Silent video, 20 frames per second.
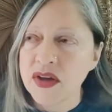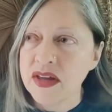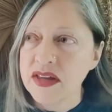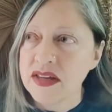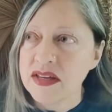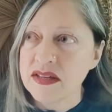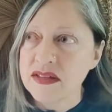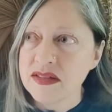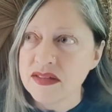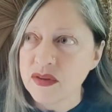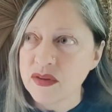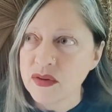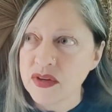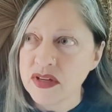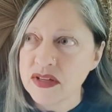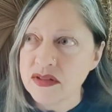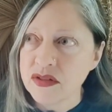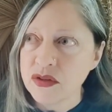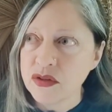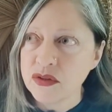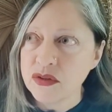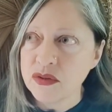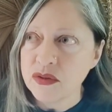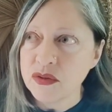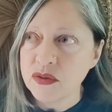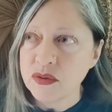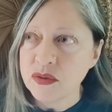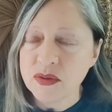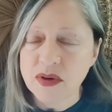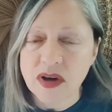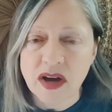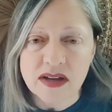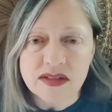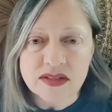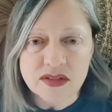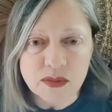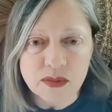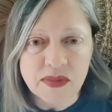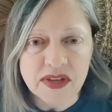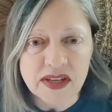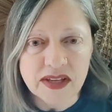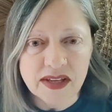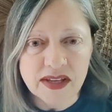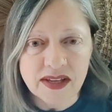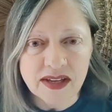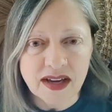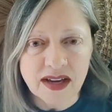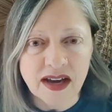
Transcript: is going to also be